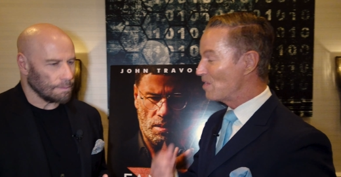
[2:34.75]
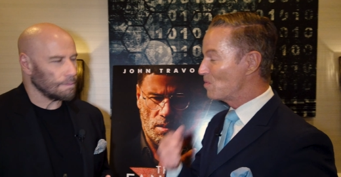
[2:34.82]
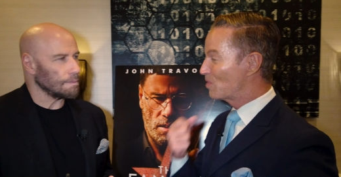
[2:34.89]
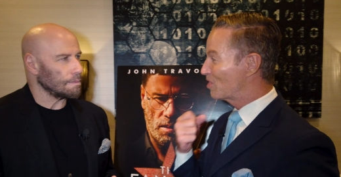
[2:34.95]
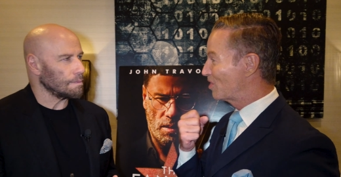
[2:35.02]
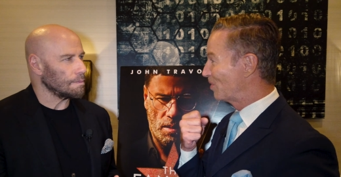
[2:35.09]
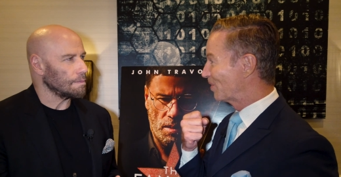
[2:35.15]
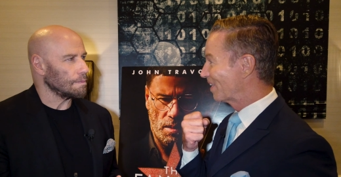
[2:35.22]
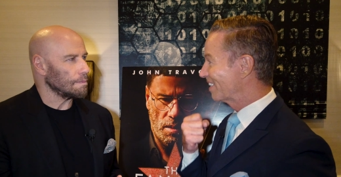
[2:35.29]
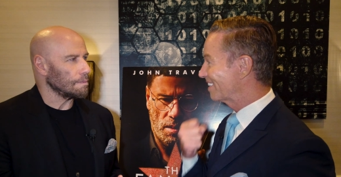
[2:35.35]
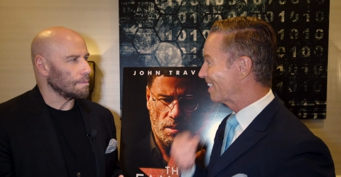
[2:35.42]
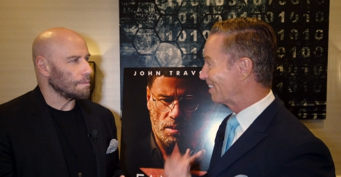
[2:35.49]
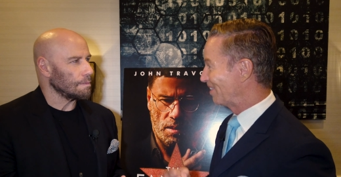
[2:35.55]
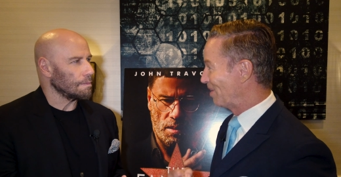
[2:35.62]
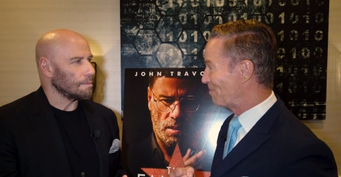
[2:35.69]
Speaker 1: that you still
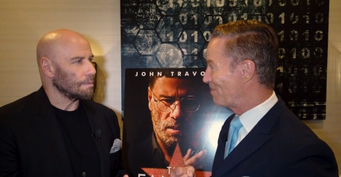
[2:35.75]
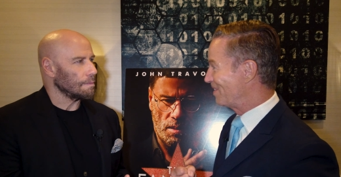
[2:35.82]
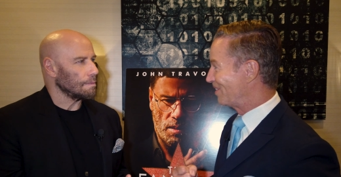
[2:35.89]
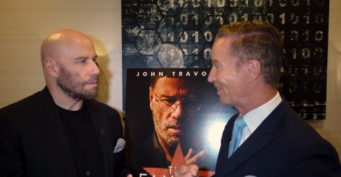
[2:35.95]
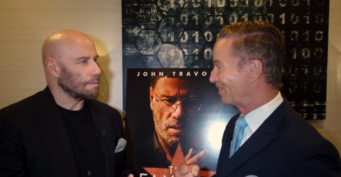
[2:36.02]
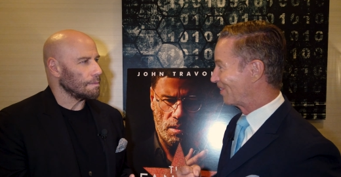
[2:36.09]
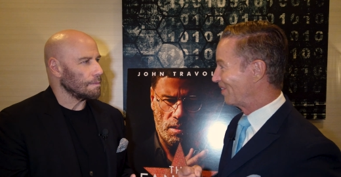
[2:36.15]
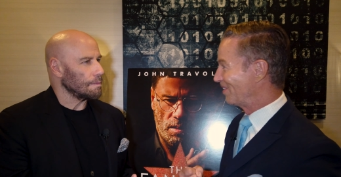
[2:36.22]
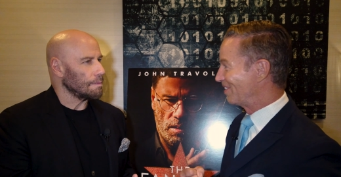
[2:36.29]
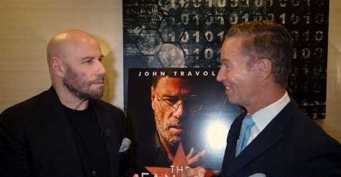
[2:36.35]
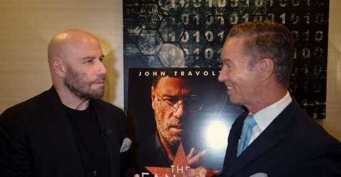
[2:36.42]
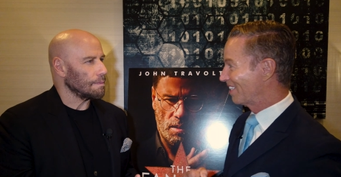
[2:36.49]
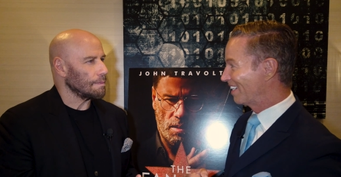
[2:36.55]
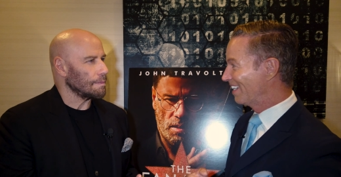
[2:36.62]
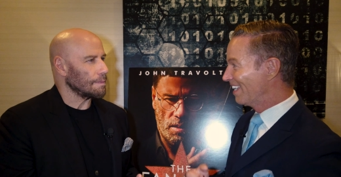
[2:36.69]
got that lump in your throat
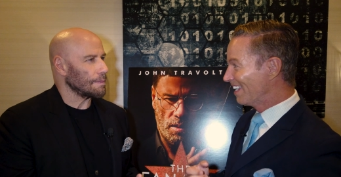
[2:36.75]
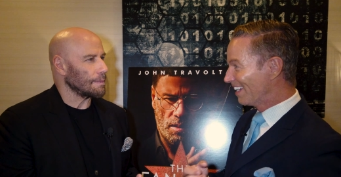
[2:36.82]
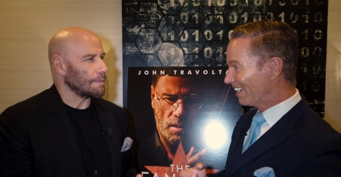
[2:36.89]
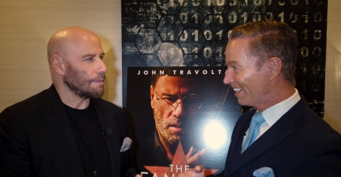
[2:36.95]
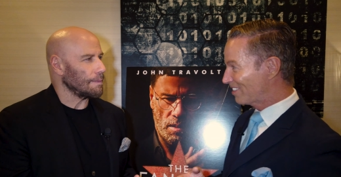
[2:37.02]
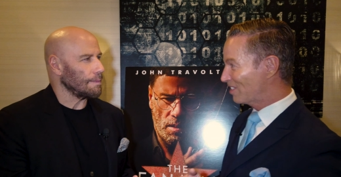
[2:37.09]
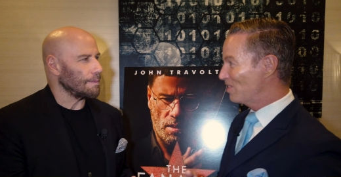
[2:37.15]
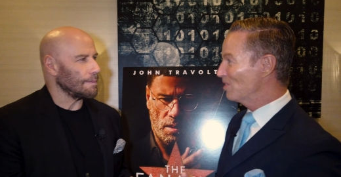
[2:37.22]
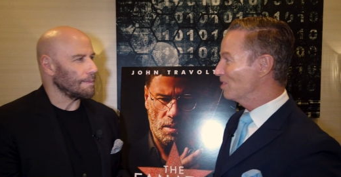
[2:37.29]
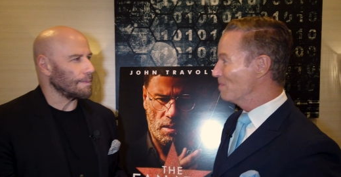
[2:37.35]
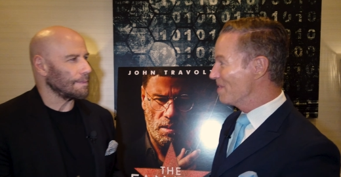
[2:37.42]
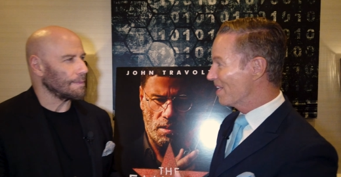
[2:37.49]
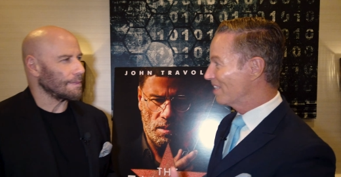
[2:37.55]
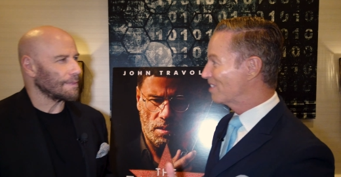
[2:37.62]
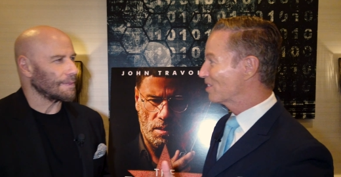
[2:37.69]
and you said,
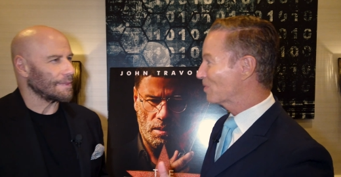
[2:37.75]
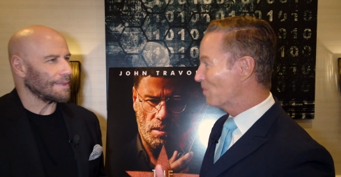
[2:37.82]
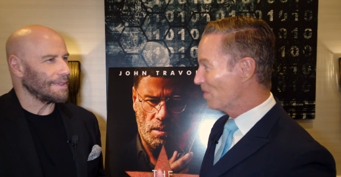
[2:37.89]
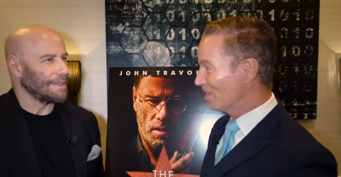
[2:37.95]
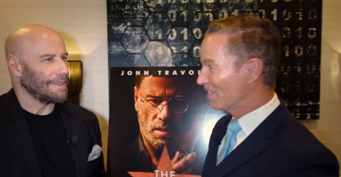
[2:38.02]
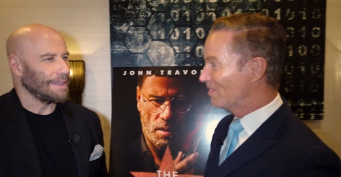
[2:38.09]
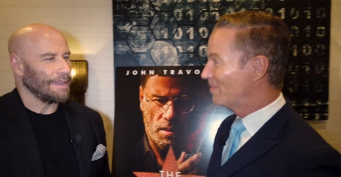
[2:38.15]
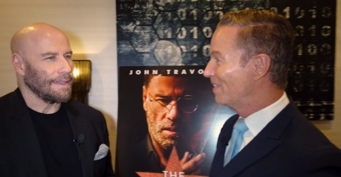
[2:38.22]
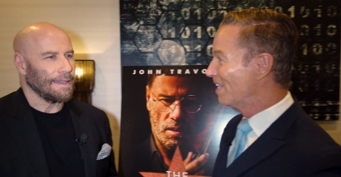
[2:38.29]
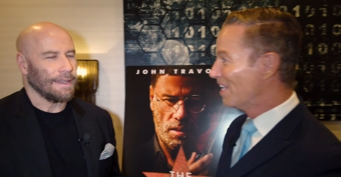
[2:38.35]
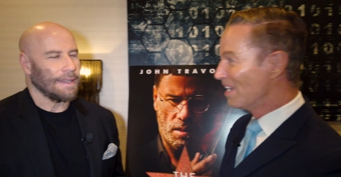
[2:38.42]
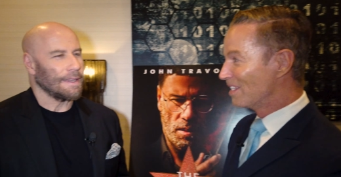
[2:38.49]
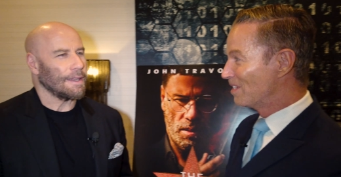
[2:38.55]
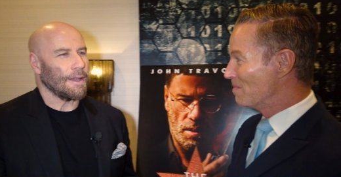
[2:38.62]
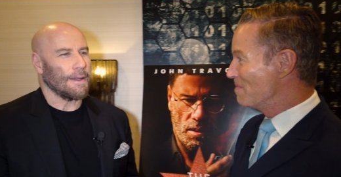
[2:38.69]
"Excuse me, I just wanted to, be,
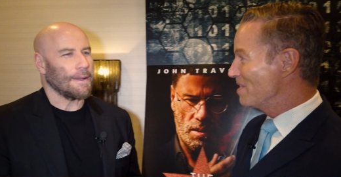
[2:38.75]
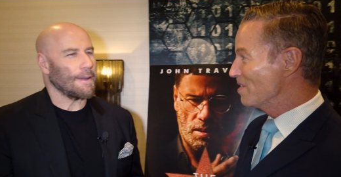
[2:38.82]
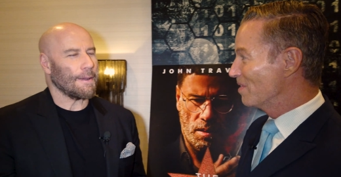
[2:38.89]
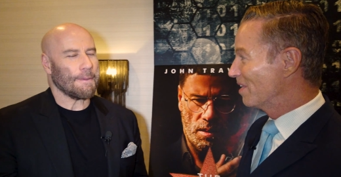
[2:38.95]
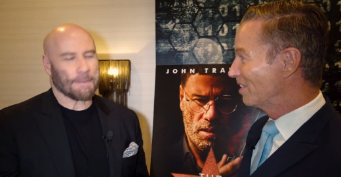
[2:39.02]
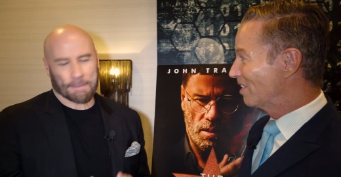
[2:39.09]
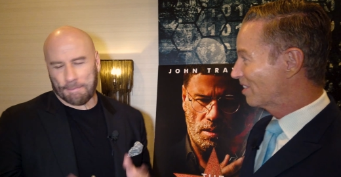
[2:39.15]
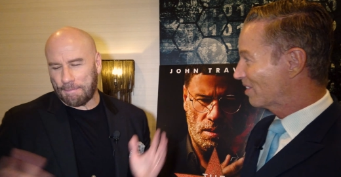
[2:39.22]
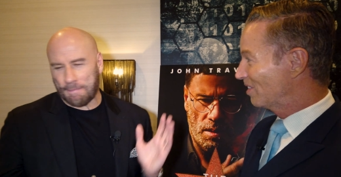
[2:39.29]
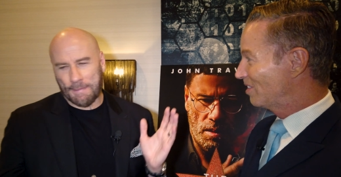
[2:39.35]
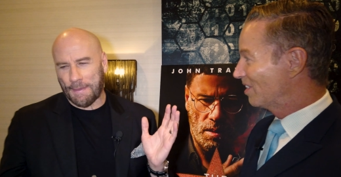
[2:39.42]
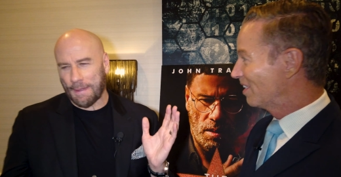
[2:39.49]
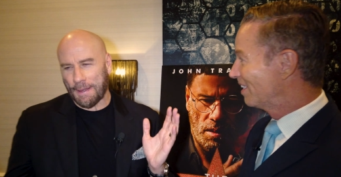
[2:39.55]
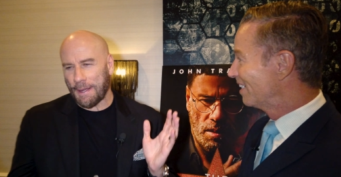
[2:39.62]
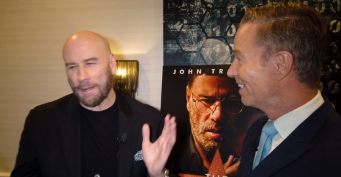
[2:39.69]
to meet you, and I just
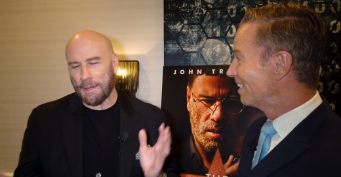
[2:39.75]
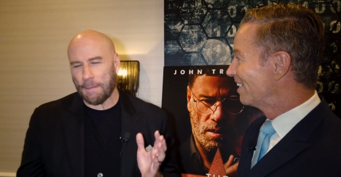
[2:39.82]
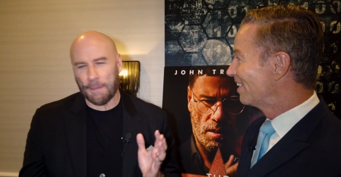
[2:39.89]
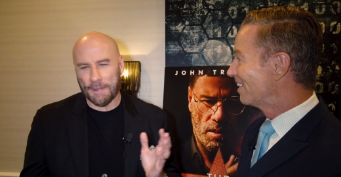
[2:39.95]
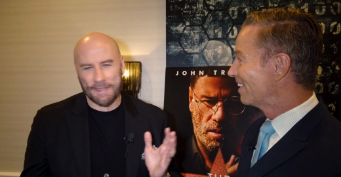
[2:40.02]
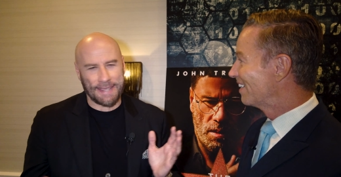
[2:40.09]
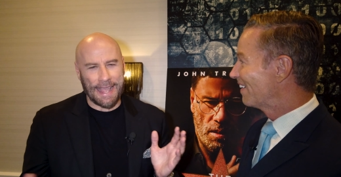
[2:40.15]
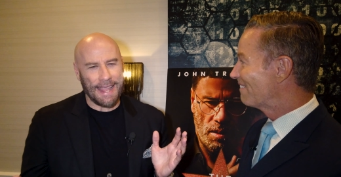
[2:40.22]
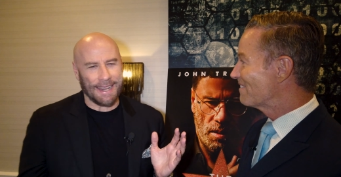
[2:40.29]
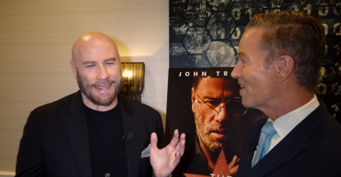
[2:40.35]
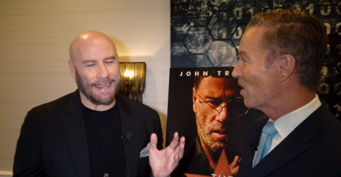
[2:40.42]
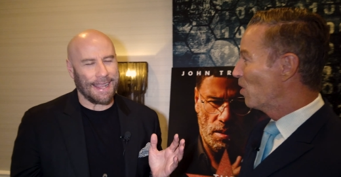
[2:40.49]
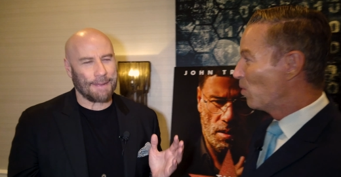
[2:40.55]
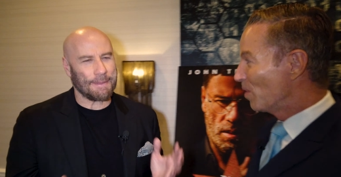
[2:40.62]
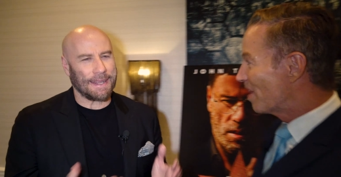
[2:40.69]
could you." Hundred
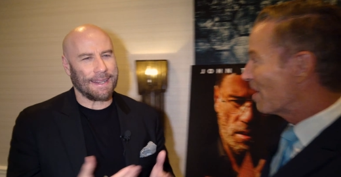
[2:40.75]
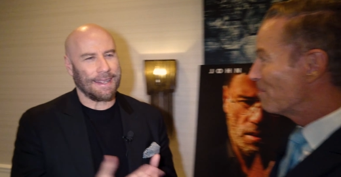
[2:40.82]
percent. Who I would